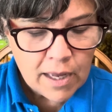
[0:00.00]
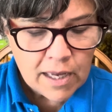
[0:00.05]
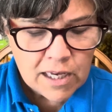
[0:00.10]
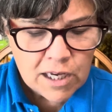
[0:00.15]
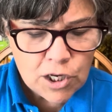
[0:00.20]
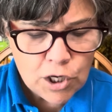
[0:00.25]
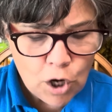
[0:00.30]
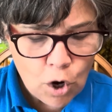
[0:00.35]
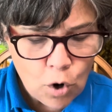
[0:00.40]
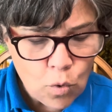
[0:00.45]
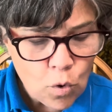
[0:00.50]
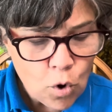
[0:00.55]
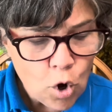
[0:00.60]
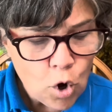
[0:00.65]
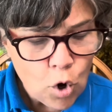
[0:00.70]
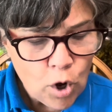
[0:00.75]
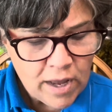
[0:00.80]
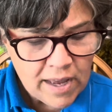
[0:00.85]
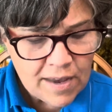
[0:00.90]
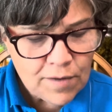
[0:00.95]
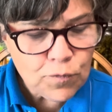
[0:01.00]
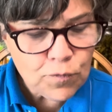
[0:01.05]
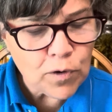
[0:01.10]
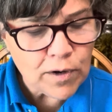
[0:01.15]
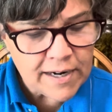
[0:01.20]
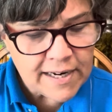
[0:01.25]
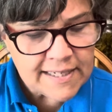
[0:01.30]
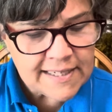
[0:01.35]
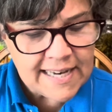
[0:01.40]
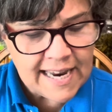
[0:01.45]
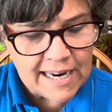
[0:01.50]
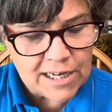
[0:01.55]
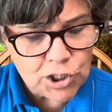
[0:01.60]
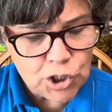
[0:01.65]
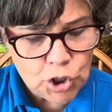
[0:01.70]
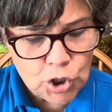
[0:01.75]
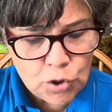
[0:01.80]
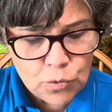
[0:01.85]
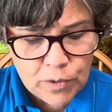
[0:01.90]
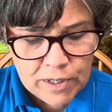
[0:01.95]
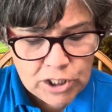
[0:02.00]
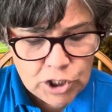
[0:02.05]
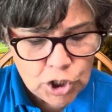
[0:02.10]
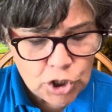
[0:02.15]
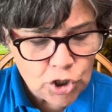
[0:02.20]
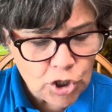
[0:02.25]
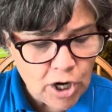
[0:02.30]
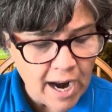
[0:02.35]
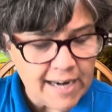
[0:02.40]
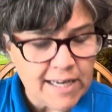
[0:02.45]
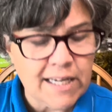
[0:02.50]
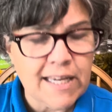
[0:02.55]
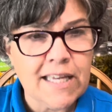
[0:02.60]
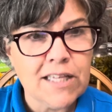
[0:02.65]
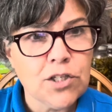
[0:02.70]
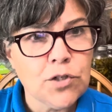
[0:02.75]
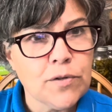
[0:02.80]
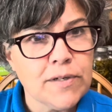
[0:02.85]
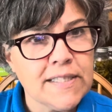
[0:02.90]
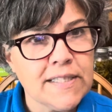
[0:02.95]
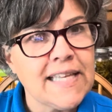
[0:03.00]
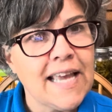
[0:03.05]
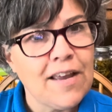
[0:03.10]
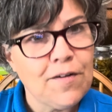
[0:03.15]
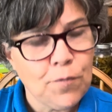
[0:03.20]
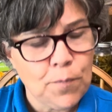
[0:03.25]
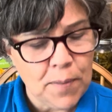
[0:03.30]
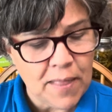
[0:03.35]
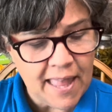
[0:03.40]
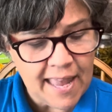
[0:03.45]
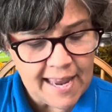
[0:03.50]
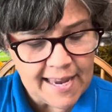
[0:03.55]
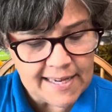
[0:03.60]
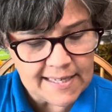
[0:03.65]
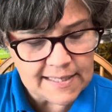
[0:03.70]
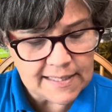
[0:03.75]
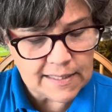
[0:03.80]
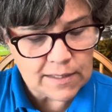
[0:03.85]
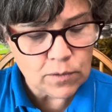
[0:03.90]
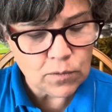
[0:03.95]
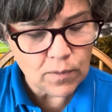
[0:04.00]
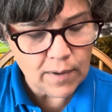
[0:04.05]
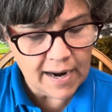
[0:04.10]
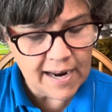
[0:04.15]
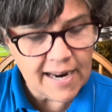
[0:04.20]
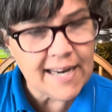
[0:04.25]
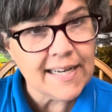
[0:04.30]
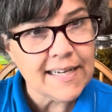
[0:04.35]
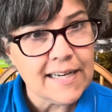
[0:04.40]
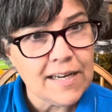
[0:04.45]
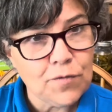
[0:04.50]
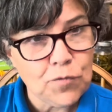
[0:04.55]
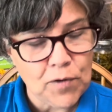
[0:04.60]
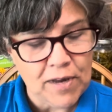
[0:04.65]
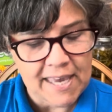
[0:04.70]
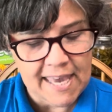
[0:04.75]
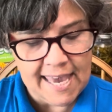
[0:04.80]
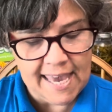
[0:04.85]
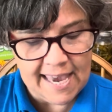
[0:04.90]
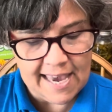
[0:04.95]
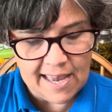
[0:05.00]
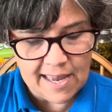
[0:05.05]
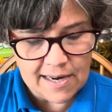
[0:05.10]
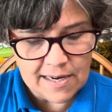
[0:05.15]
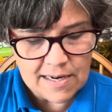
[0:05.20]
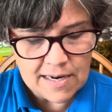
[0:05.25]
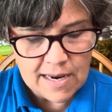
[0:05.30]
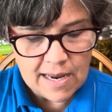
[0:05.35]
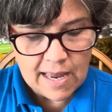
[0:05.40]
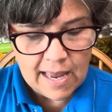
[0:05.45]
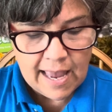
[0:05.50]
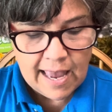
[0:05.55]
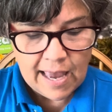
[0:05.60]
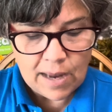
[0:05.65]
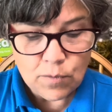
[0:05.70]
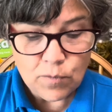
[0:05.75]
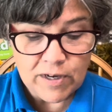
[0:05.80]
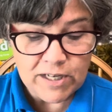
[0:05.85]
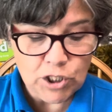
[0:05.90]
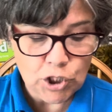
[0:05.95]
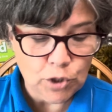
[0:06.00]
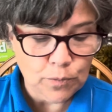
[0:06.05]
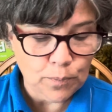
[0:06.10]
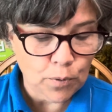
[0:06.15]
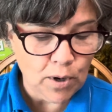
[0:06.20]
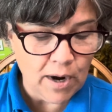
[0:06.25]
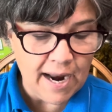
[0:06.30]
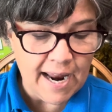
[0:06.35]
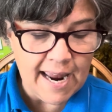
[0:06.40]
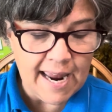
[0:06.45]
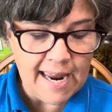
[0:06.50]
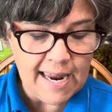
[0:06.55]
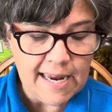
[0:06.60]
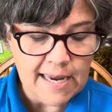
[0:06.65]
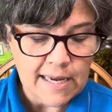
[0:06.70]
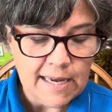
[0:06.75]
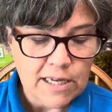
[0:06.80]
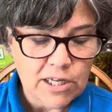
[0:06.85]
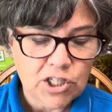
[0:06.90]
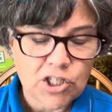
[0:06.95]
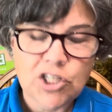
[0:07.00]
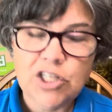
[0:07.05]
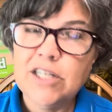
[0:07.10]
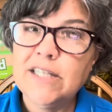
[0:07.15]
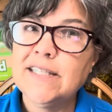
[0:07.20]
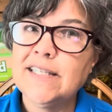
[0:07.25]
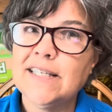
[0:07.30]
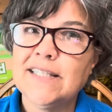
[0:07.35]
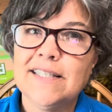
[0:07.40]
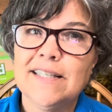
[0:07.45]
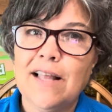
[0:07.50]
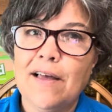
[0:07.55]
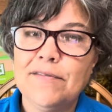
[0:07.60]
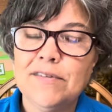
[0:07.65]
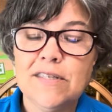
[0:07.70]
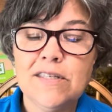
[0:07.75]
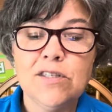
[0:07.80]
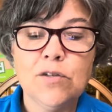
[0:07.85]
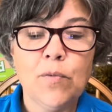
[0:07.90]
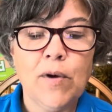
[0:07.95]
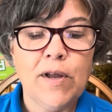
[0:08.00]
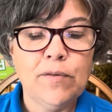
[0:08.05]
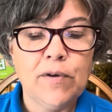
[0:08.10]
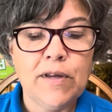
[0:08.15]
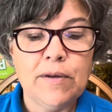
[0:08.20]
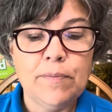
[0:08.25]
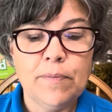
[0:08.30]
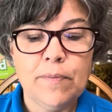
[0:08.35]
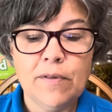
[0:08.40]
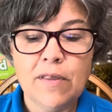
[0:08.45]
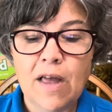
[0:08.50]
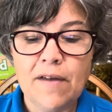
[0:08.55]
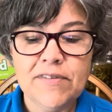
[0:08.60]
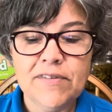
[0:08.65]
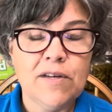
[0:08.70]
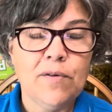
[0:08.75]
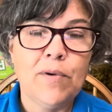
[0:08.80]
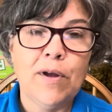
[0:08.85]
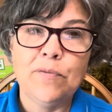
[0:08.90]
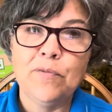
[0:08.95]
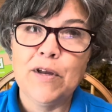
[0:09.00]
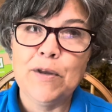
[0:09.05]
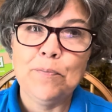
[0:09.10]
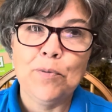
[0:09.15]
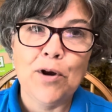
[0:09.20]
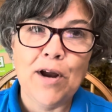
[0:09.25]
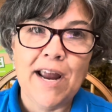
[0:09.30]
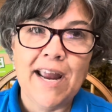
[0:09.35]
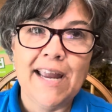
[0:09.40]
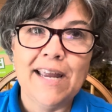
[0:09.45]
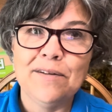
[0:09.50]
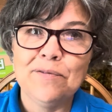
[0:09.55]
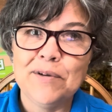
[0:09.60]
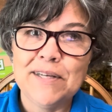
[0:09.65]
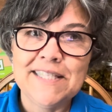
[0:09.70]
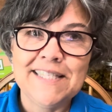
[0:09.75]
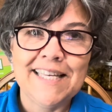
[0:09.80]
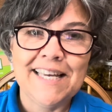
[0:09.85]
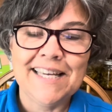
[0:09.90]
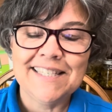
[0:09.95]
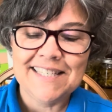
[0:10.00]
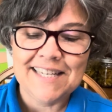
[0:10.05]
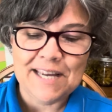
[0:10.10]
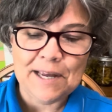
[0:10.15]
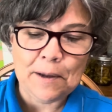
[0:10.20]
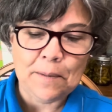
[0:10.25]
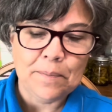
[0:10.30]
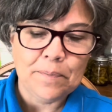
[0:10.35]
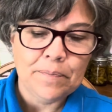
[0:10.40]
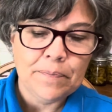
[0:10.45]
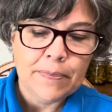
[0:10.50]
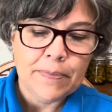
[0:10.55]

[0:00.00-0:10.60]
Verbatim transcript: You know, if we're in danger, we should try to get to a safe place, right? If we can. And we should pray Jesus loves us when we loves it when we pray and we sing to him.